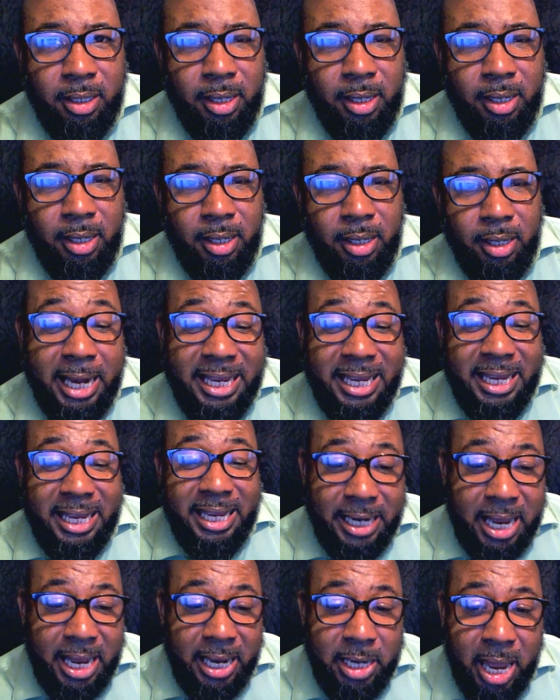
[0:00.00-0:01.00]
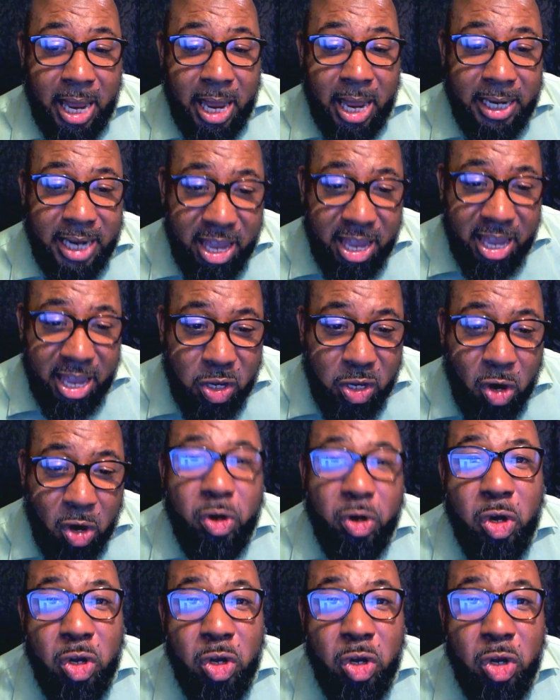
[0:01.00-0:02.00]
and leaving your
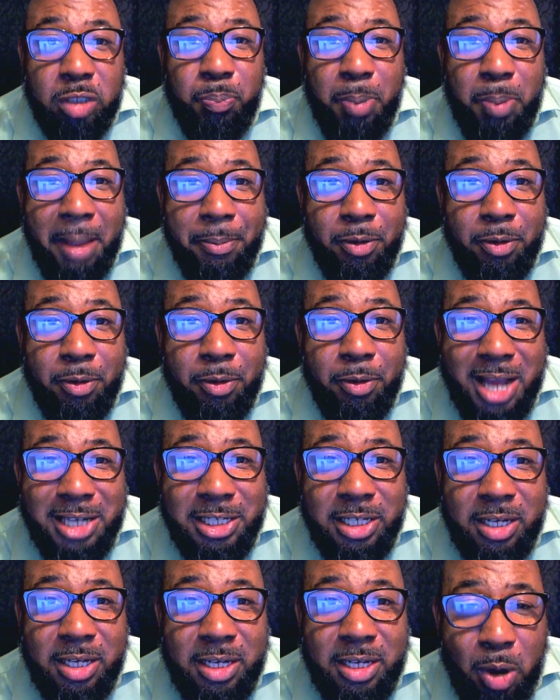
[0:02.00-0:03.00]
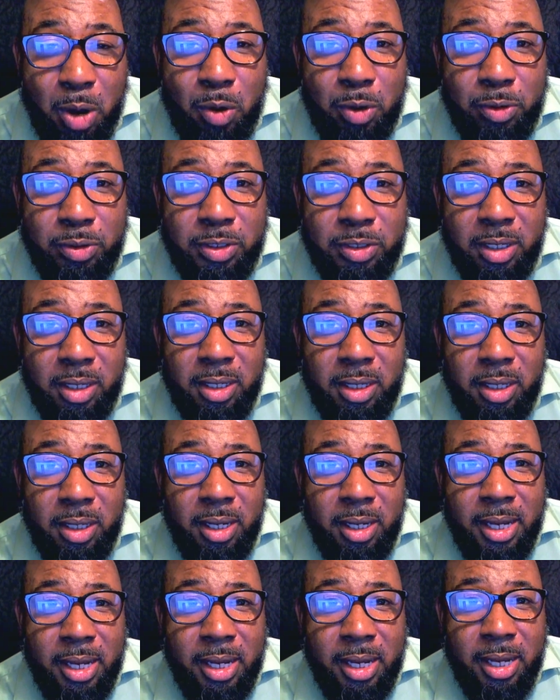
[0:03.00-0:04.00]
newspapers, Washington Post,
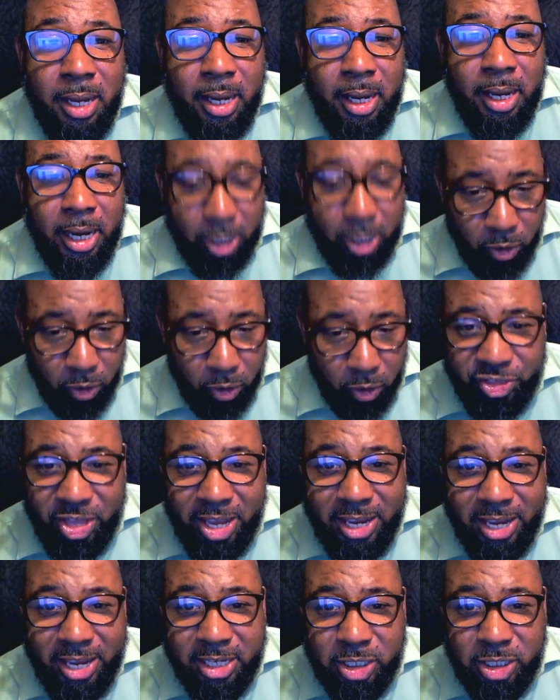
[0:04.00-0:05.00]
and the only thing it's